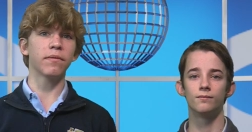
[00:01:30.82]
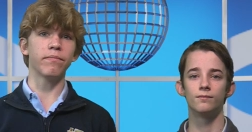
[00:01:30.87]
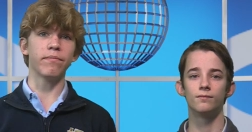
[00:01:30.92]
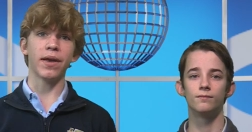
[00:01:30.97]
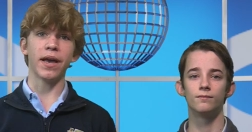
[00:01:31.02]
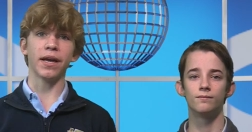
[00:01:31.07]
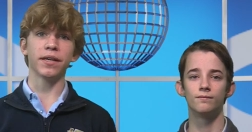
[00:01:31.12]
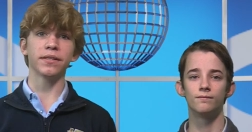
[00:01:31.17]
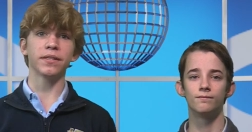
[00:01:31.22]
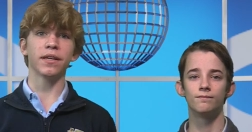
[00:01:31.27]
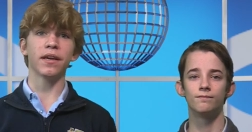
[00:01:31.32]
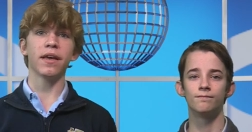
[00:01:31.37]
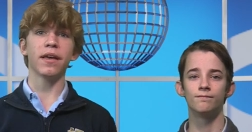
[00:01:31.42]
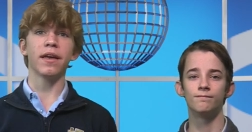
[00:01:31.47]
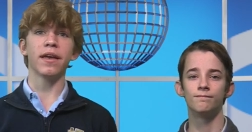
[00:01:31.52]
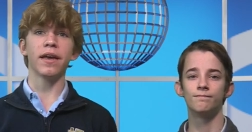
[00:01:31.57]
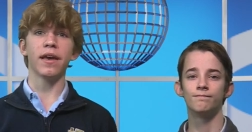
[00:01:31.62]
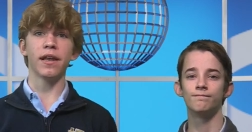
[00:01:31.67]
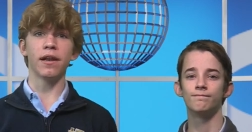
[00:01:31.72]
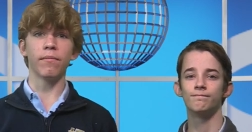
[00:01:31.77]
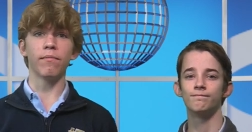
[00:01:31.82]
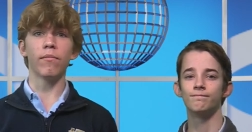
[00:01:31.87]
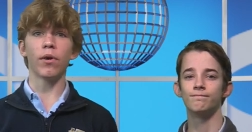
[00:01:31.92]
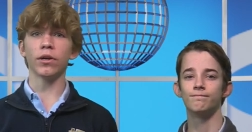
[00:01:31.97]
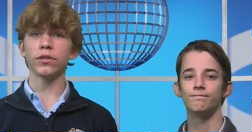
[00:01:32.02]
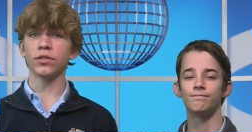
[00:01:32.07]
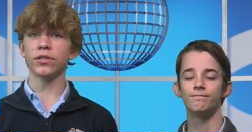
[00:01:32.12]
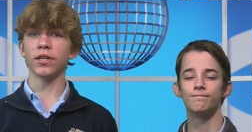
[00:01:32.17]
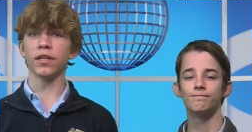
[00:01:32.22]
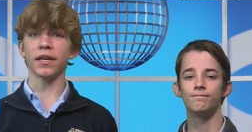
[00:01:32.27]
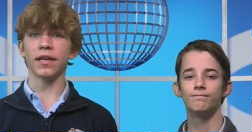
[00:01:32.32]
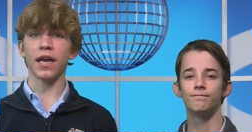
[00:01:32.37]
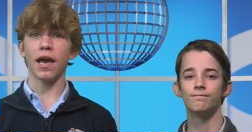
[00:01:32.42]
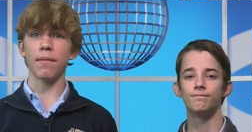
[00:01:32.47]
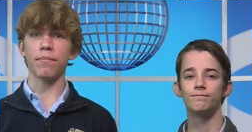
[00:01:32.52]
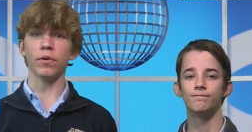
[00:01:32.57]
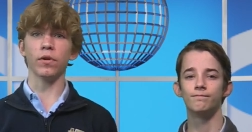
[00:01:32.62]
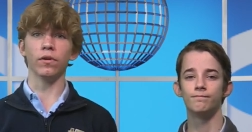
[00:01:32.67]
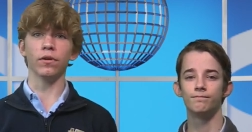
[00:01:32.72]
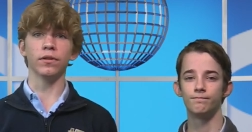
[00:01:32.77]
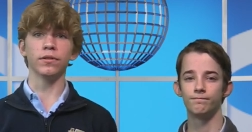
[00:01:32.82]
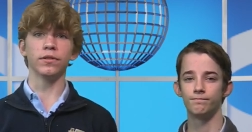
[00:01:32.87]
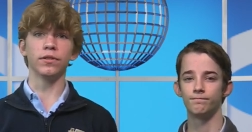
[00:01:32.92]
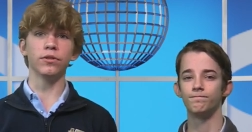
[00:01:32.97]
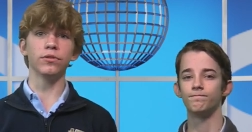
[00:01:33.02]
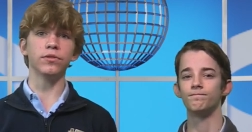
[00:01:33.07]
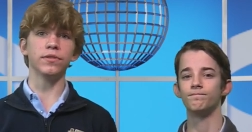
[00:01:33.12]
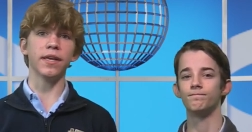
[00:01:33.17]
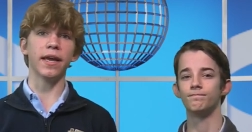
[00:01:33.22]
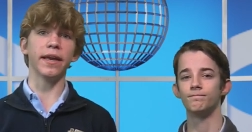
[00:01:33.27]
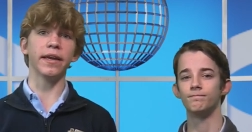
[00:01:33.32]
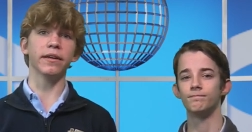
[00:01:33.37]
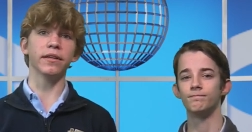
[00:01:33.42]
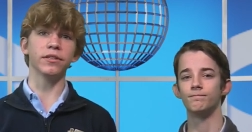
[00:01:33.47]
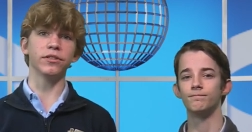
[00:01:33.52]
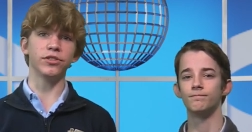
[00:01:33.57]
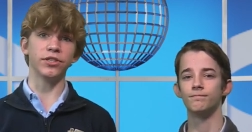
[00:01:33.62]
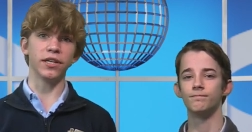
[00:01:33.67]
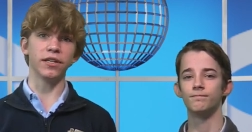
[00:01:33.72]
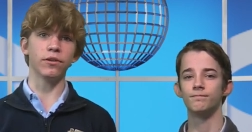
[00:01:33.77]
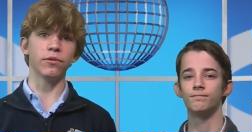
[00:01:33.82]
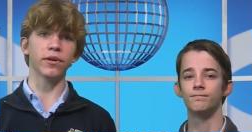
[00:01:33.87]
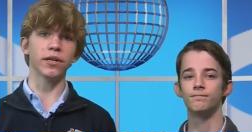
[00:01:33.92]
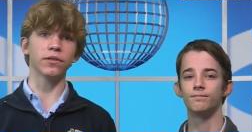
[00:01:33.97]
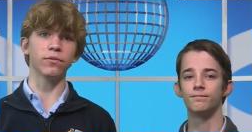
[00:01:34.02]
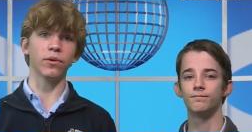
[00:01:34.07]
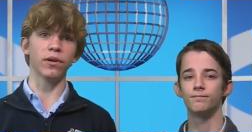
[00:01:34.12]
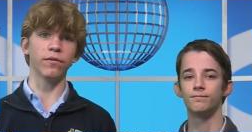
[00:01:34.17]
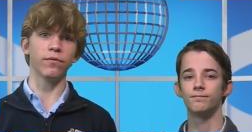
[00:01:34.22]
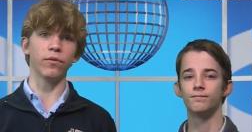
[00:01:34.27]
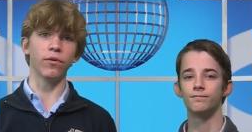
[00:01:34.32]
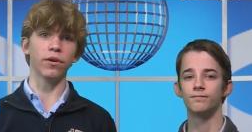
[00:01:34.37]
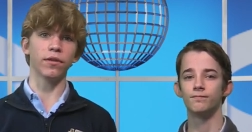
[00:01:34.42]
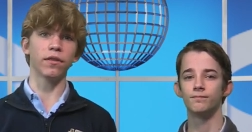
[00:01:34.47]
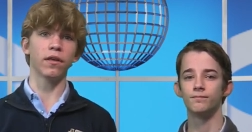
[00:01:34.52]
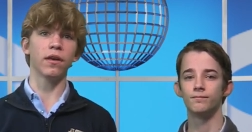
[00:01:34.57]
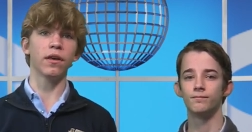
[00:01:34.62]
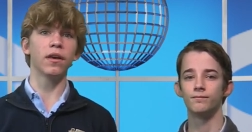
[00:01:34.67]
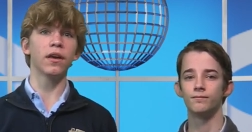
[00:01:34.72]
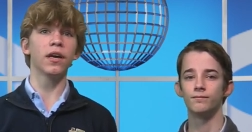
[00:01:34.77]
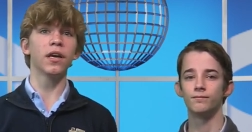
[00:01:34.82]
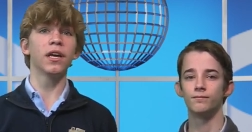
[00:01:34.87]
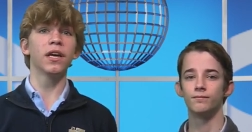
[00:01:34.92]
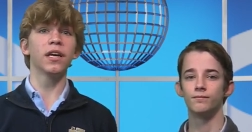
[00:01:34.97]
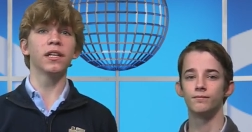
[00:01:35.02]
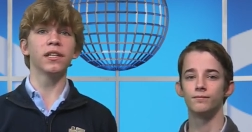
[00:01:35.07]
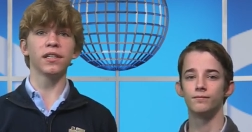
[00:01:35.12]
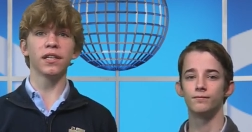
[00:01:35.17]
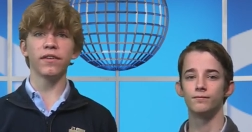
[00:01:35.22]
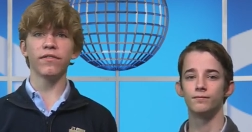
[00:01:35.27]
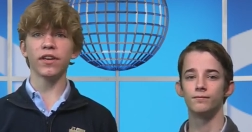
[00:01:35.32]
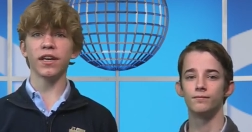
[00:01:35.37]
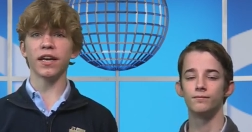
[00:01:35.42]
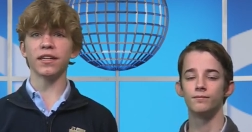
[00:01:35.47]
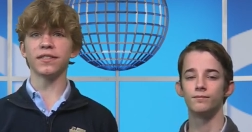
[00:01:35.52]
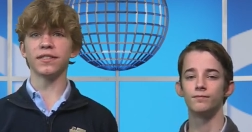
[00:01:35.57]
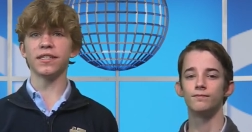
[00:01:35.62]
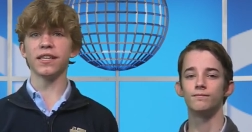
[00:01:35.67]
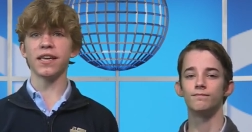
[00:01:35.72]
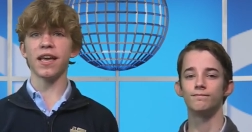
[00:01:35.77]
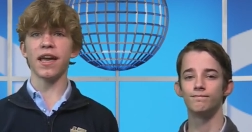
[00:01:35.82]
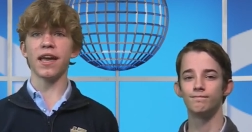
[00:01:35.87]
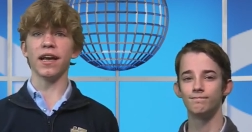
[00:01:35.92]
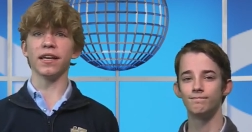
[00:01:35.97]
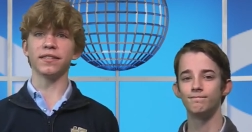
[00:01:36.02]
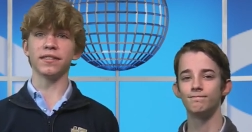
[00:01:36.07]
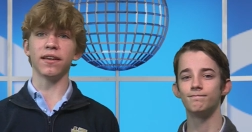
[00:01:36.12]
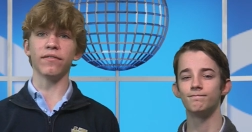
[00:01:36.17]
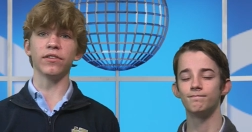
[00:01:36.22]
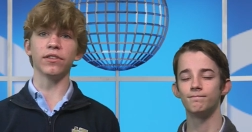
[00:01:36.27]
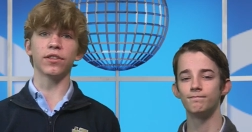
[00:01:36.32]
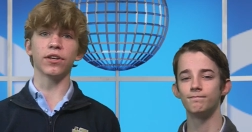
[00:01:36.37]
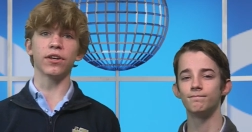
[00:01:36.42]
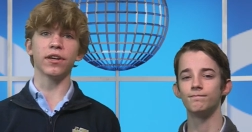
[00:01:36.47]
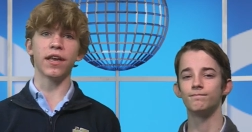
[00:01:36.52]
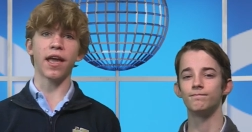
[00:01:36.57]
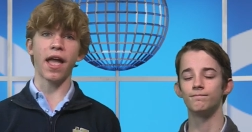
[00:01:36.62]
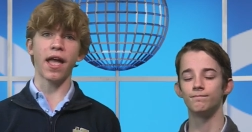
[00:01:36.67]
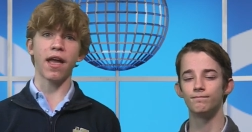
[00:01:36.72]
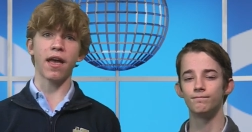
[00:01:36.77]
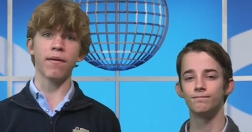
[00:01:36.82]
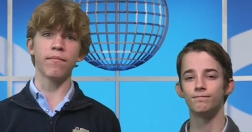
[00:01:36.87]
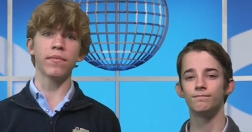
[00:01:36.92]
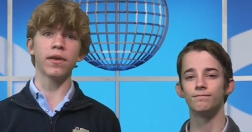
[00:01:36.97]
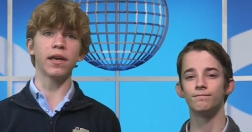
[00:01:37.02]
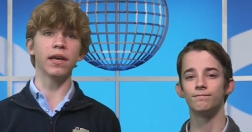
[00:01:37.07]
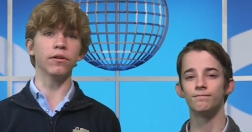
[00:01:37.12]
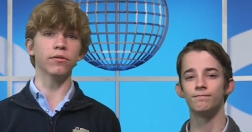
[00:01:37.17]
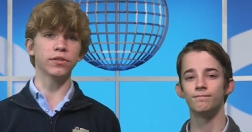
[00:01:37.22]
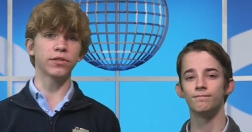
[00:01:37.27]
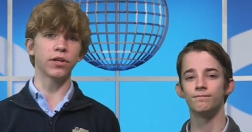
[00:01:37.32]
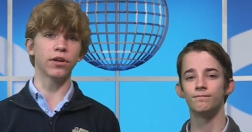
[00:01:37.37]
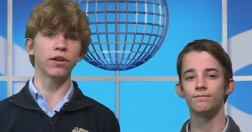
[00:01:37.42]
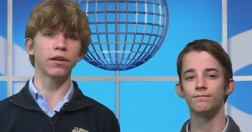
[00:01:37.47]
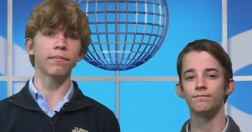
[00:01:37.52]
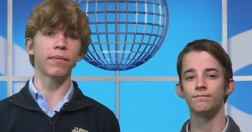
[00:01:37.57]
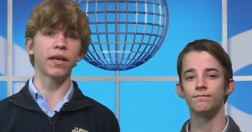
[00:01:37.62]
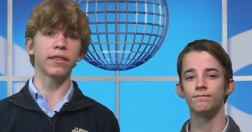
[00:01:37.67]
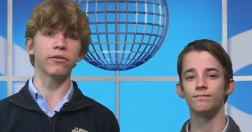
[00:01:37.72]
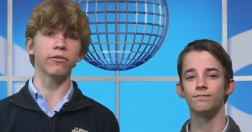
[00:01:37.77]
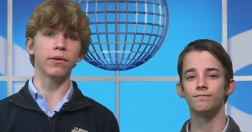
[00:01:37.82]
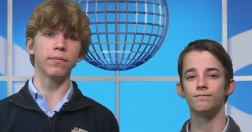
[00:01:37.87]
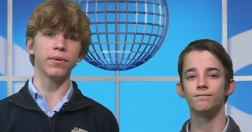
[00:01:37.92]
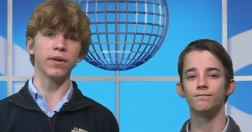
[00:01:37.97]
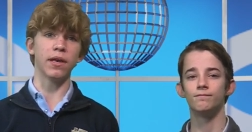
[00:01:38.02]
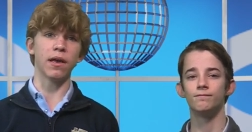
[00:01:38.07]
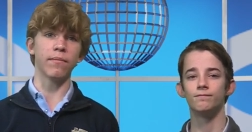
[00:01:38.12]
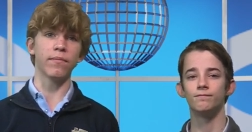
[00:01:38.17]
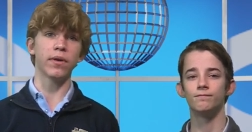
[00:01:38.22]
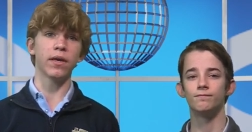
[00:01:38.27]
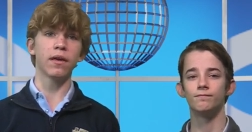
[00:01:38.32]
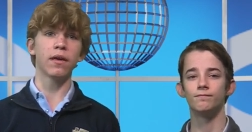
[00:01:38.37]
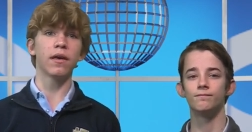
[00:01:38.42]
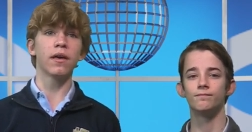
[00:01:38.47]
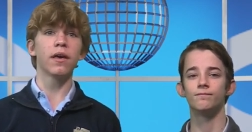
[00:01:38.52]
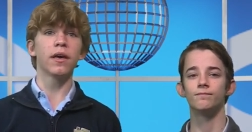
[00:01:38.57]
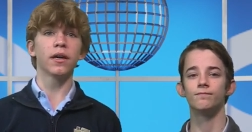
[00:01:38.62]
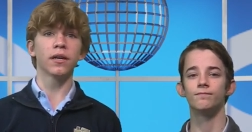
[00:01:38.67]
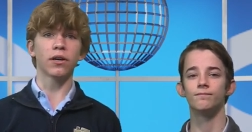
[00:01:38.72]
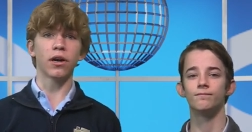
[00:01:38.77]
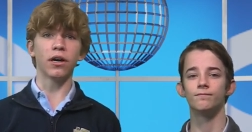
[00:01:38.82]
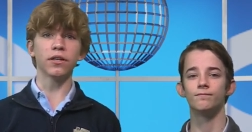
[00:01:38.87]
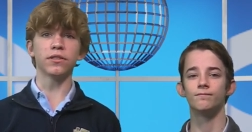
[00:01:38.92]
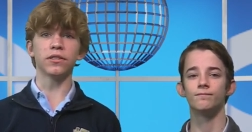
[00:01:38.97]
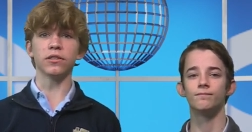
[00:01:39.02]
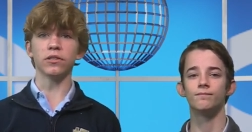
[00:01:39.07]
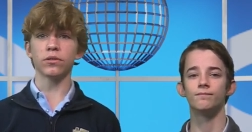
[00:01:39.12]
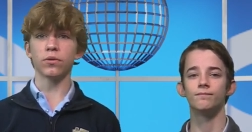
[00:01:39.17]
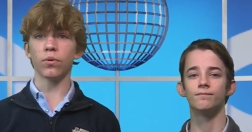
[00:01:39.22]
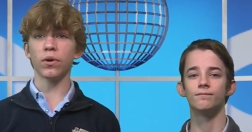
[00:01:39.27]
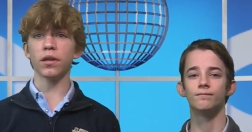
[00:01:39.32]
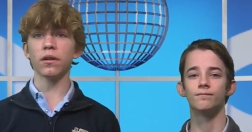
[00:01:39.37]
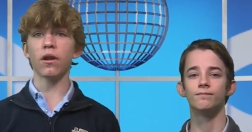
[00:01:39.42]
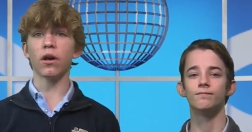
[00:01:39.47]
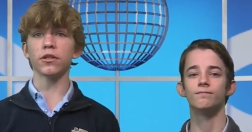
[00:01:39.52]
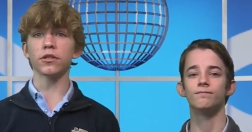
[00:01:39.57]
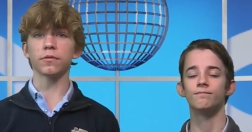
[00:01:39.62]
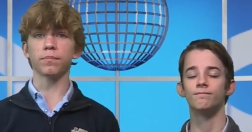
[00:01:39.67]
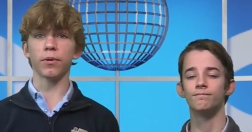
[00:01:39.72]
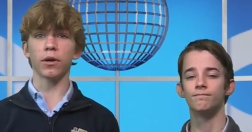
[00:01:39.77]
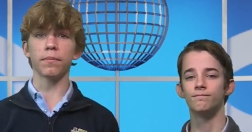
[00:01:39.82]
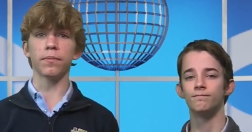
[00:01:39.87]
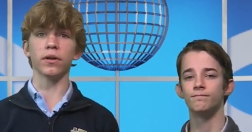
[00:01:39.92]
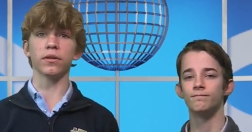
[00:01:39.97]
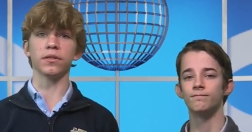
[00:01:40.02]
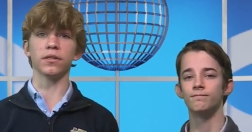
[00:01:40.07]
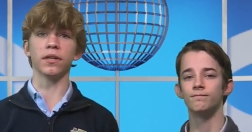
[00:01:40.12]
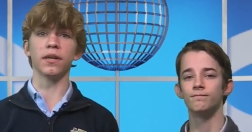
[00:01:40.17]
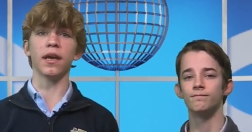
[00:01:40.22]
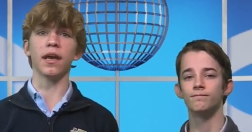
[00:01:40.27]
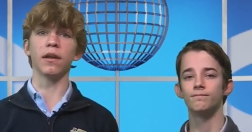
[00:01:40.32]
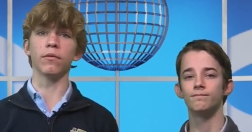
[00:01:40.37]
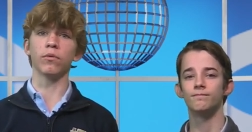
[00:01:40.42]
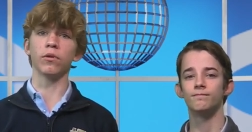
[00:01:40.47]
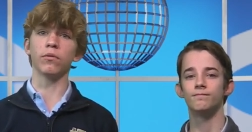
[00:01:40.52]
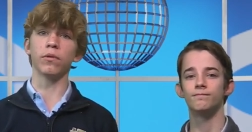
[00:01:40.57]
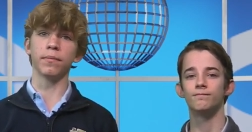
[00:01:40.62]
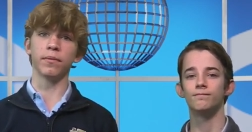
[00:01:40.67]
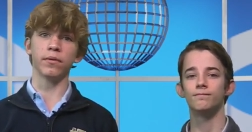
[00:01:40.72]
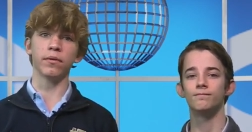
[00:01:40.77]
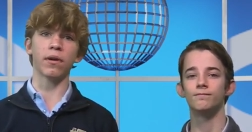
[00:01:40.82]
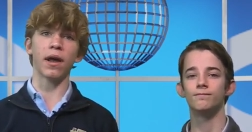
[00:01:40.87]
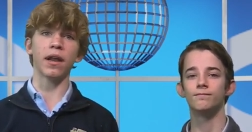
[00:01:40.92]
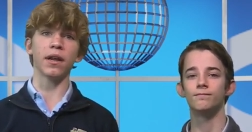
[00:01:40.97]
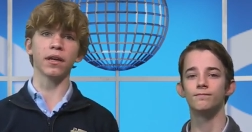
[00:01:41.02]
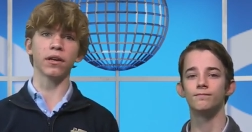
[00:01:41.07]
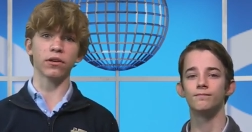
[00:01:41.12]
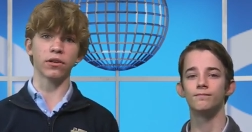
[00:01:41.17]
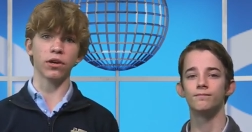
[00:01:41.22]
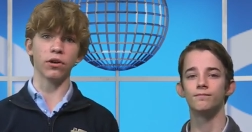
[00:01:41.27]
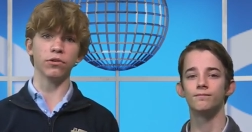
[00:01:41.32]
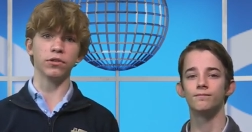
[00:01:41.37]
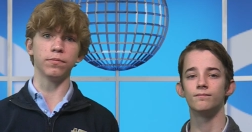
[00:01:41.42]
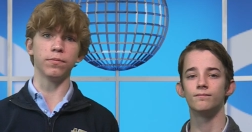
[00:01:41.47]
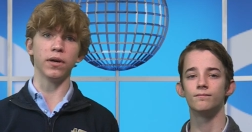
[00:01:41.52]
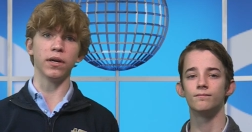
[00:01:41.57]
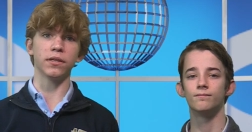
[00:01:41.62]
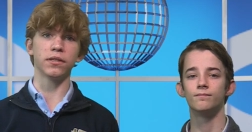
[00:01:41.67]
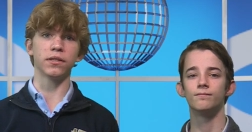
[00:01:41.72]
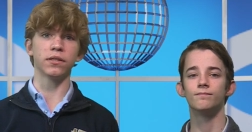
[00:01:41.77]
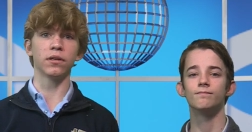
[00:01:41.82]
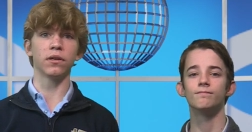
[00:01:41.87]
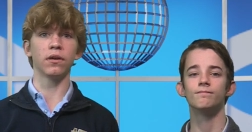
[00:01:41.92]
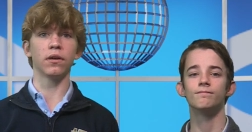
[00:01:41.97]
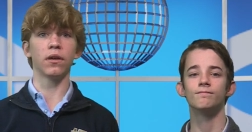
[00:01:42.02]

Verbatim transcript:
Speaker 1: mass, and a march to the Capitol, Tuesday, January 24th, leaving STA at 7.30 a.m. and returning by 3 p.m. Cost is $20 per person and we will be riding a coach bus.